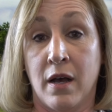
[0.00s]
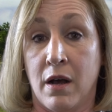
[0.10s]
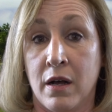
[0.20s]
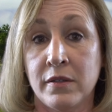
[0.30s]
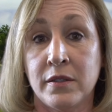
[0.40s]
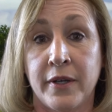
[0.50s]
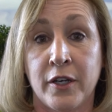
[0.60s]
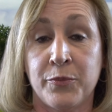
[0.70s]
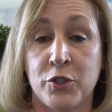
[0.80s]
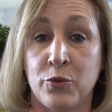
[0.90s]
Also
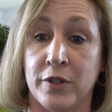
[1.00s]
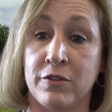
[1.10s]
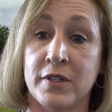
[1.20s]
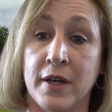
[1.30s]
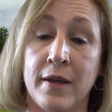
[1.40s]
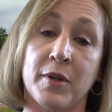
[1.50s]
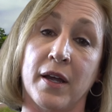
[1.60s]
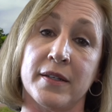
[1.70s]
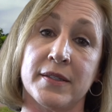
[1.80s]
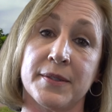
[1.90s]
helps you with your
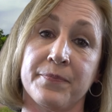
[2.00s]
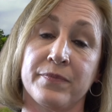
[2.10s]
timelines.